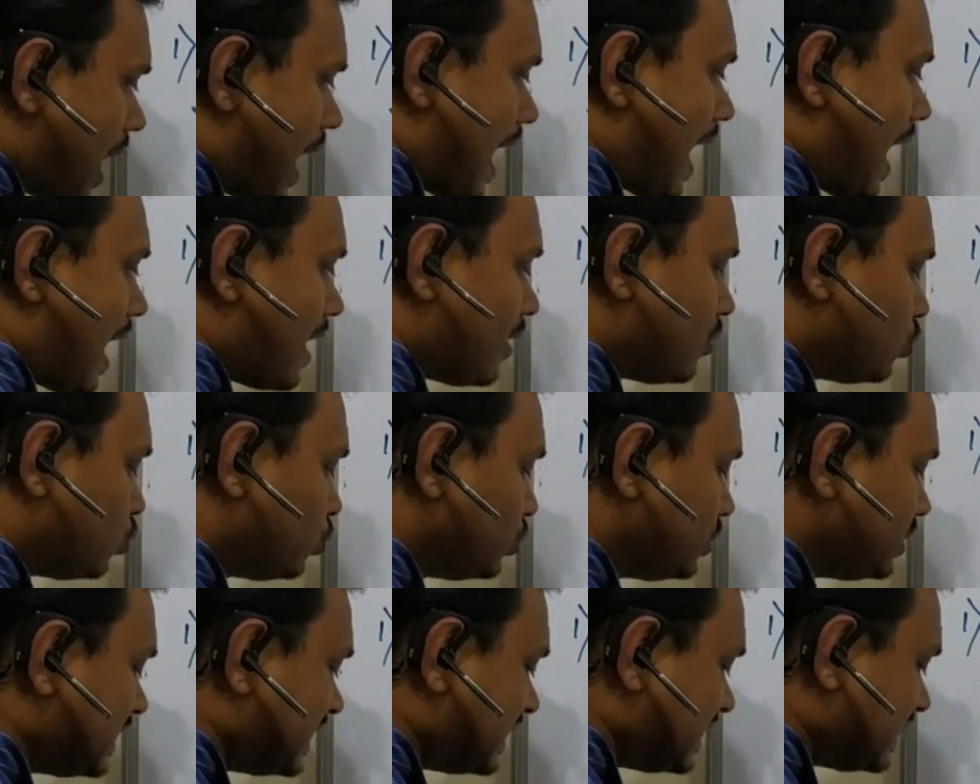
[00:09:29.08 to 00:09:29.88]
and
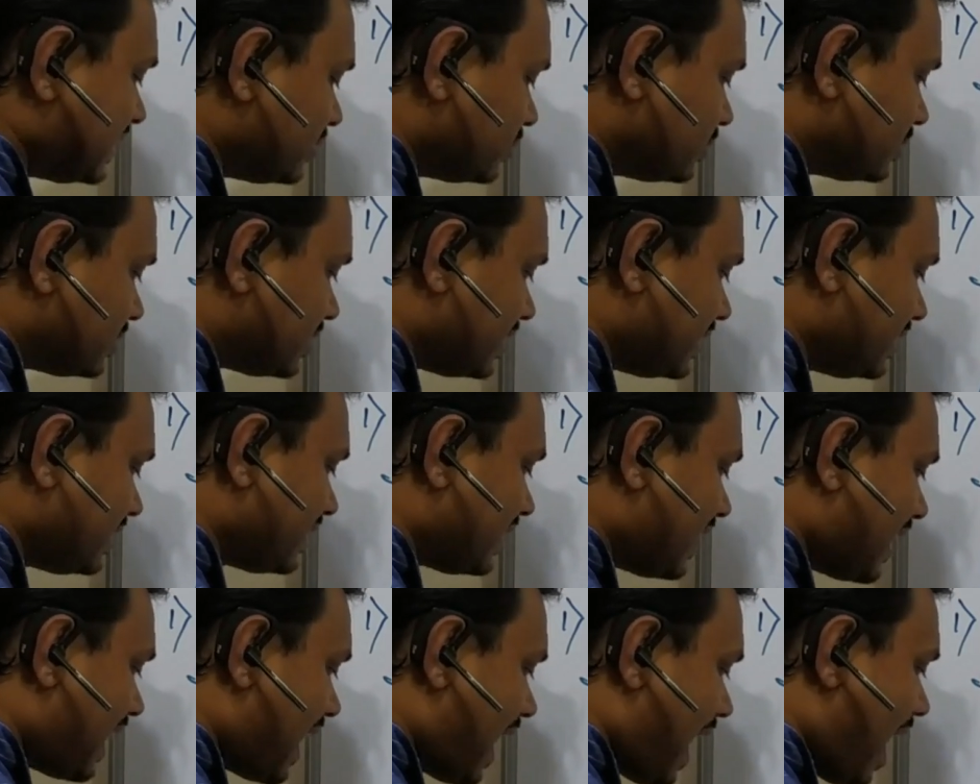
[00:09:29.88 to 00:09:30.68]
we are
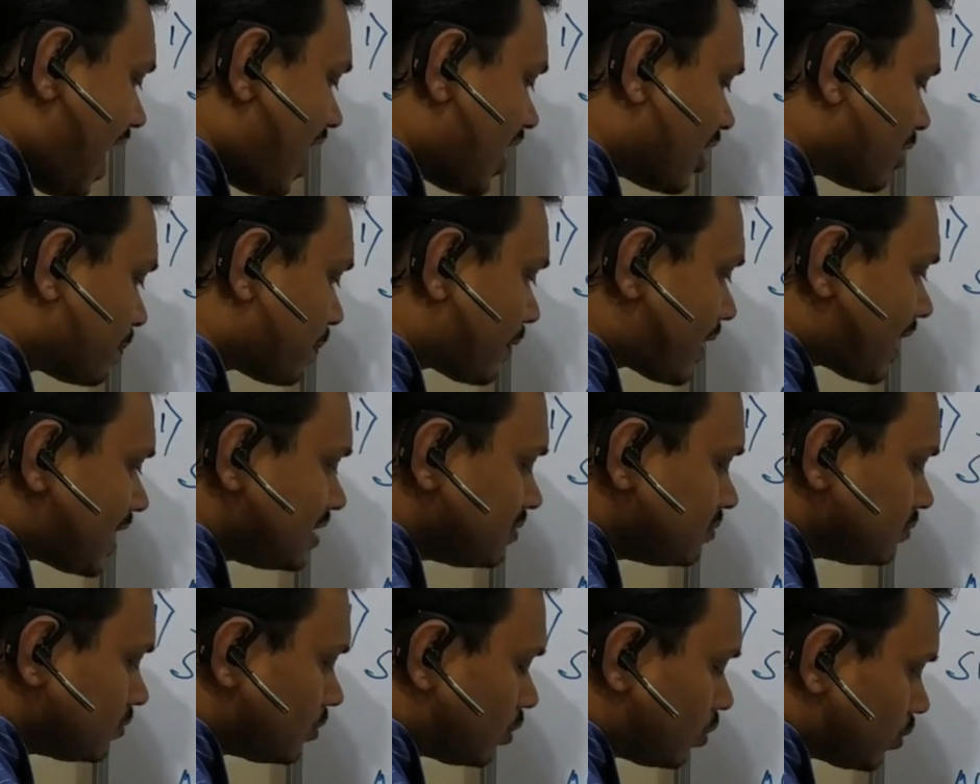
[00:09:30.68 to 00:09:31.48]
using R
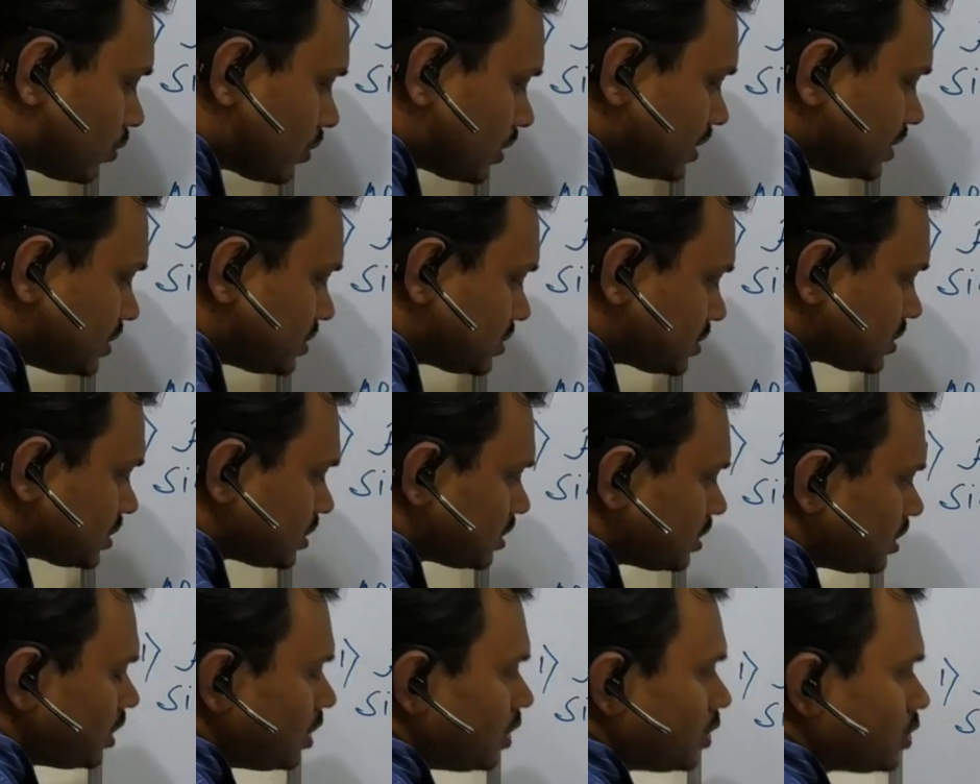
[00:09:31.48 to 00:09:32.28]
prime OH.
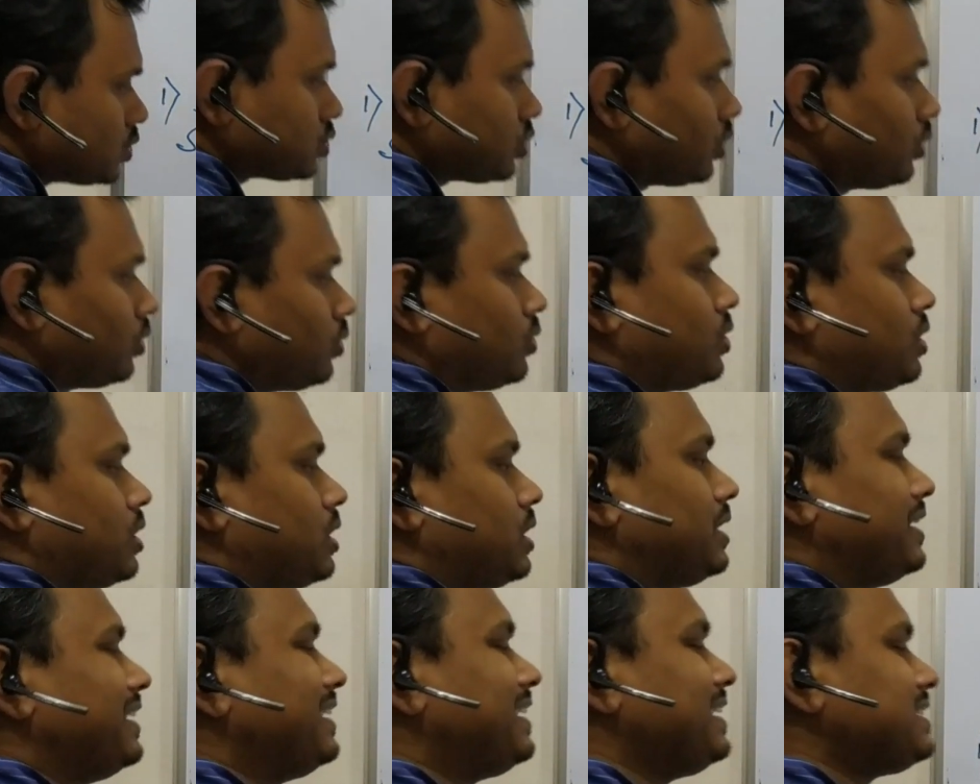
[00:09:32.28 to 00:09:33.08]

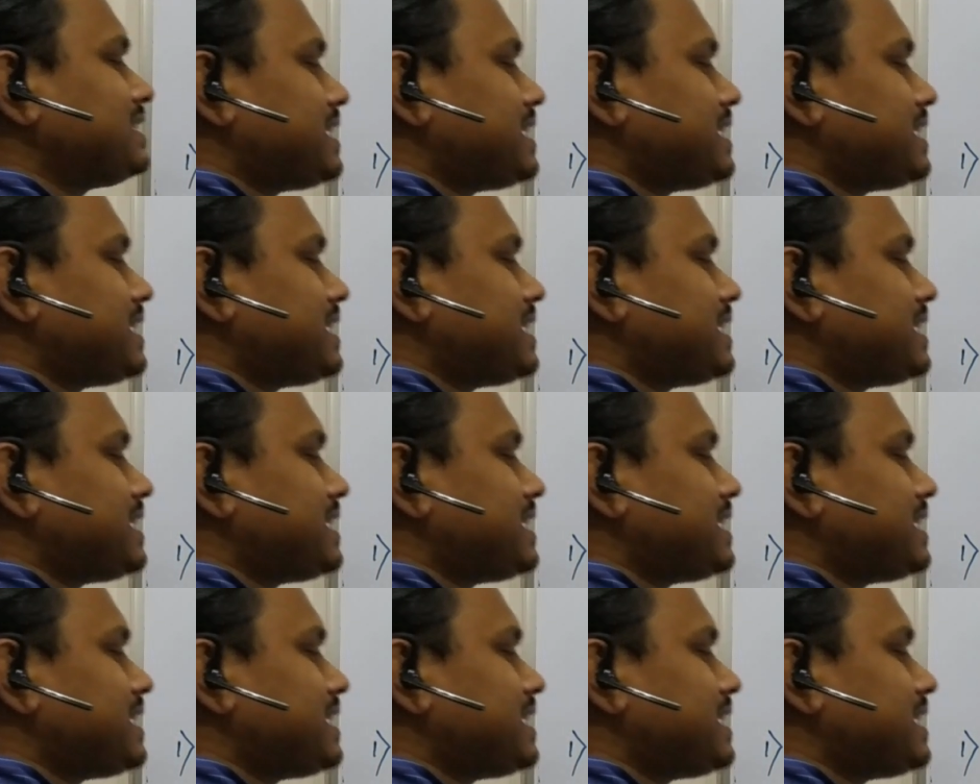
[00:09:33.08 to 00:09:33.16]
So you